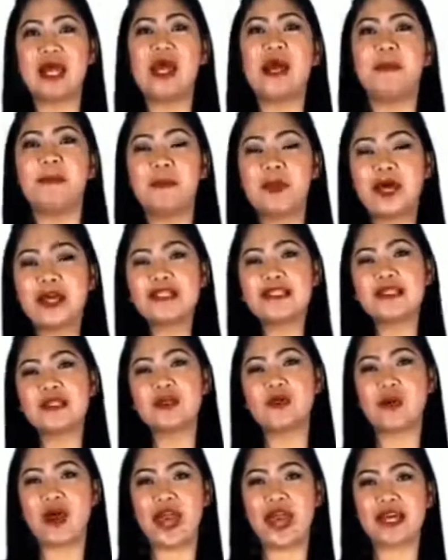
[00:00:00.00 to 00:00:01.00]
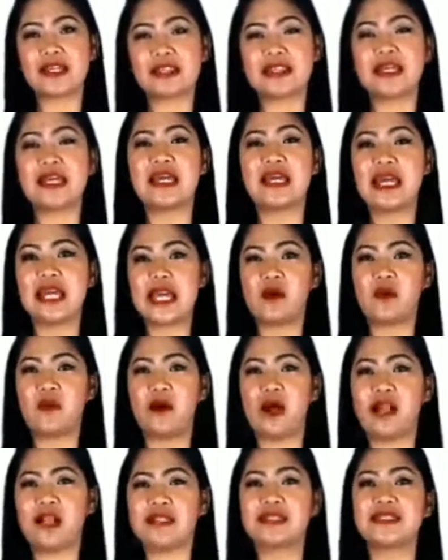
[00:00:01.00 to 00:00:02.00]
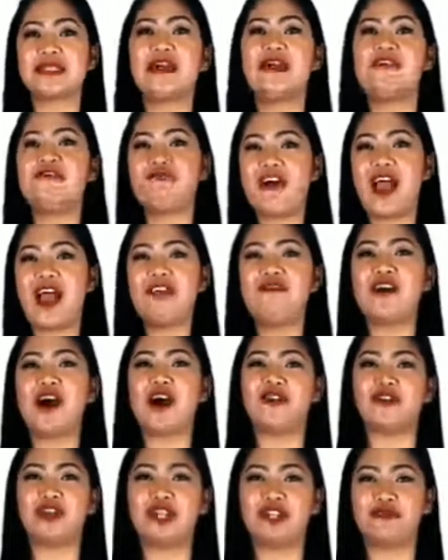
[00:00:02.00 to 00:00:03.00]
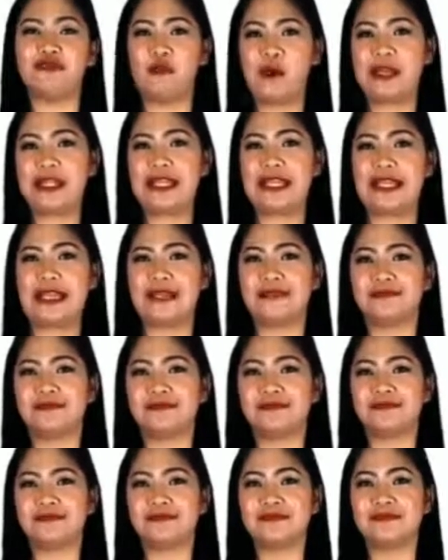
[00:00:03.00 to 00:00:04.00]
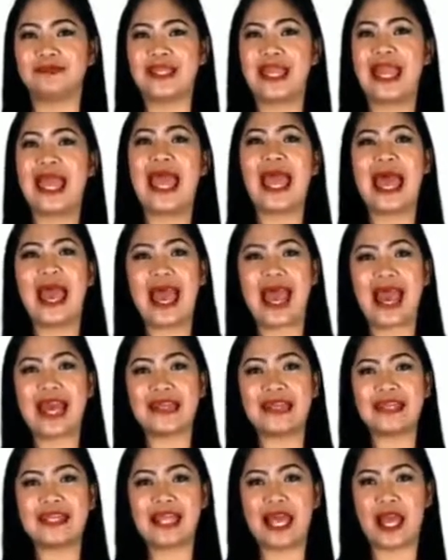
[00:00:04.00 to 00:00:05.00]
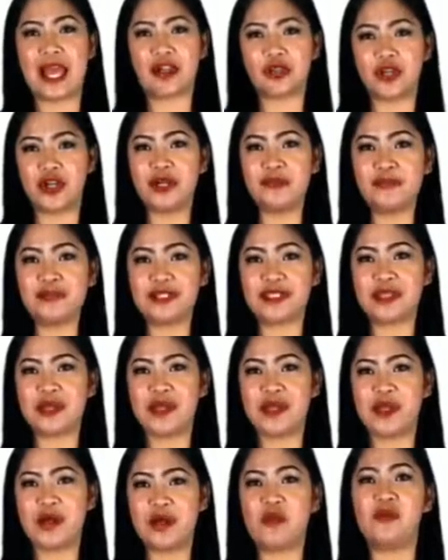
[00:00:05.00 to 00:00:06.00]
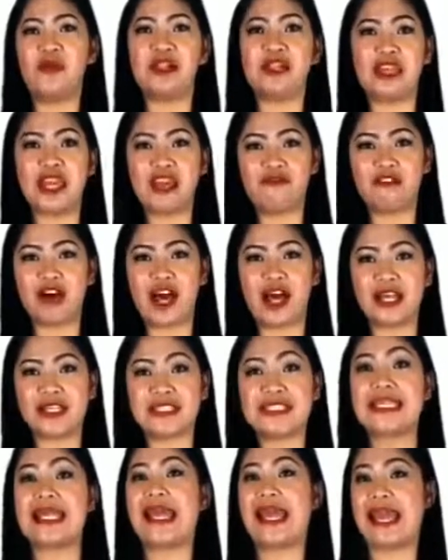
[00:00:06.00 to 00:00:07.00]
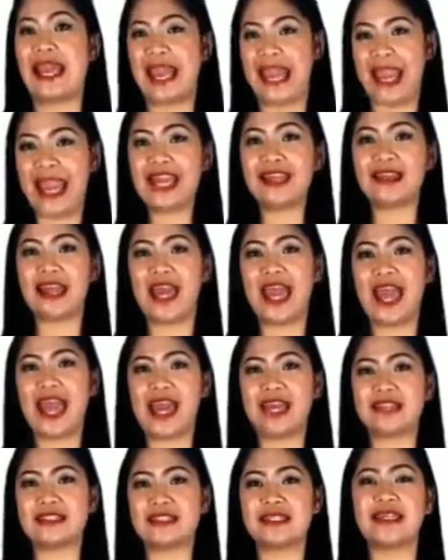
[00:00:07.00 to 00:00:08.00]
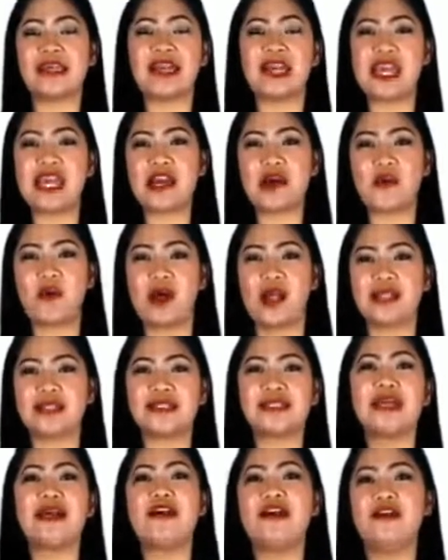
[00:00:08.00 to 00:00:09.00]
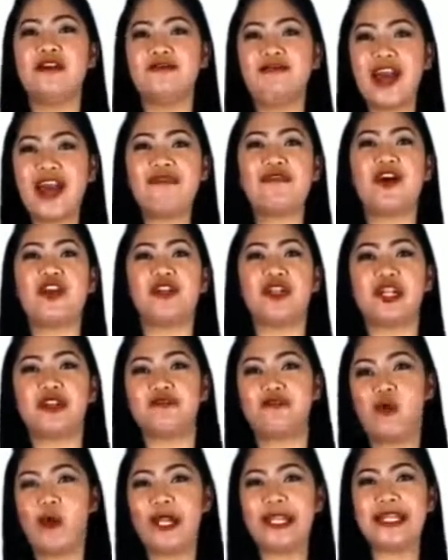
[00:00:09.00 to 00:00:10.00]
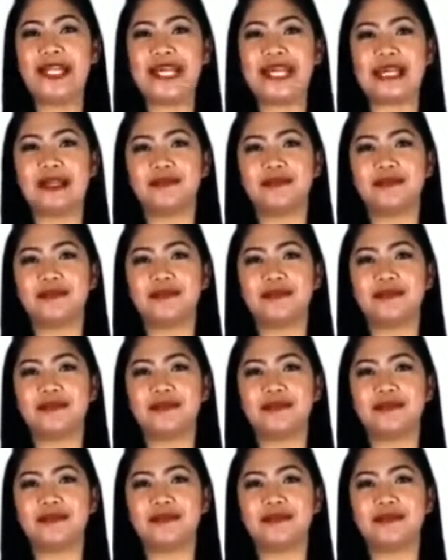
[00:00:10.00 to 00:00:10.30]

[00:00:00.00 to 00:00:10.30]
plus 2x equals 540. Adding like terms will give us 8x equals 540.